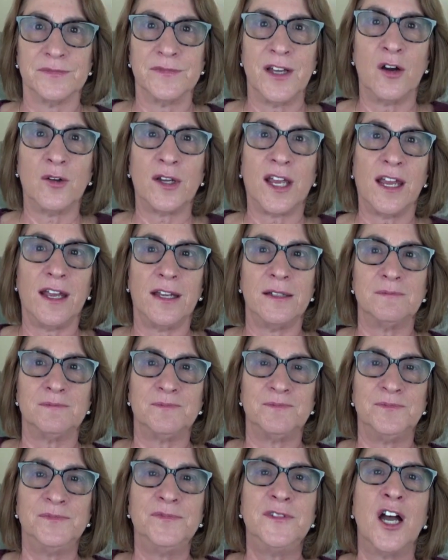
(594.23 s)
Okay,
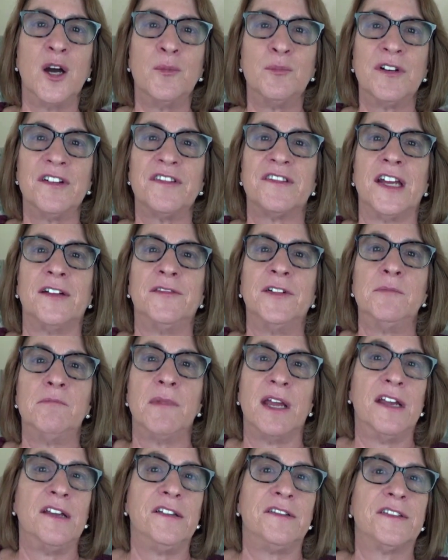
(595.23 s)
number 7
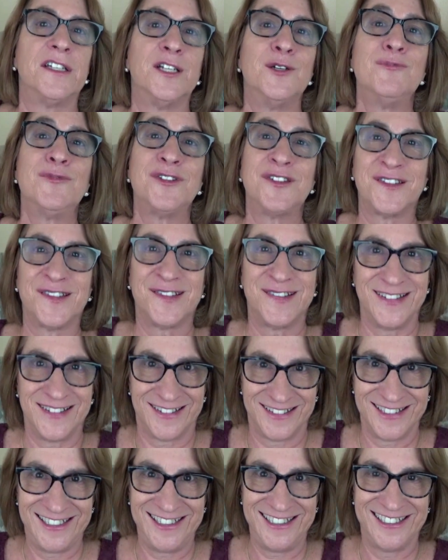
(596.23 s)
may seem
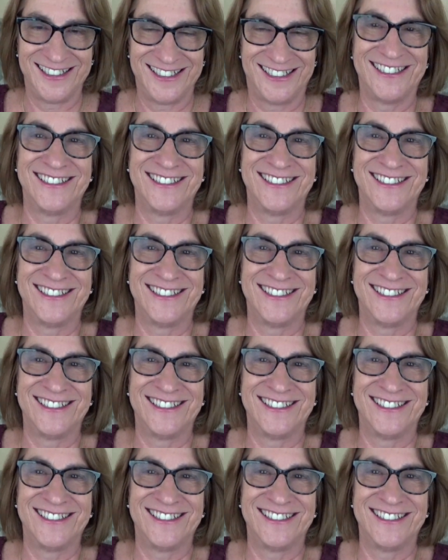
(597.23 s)
silly,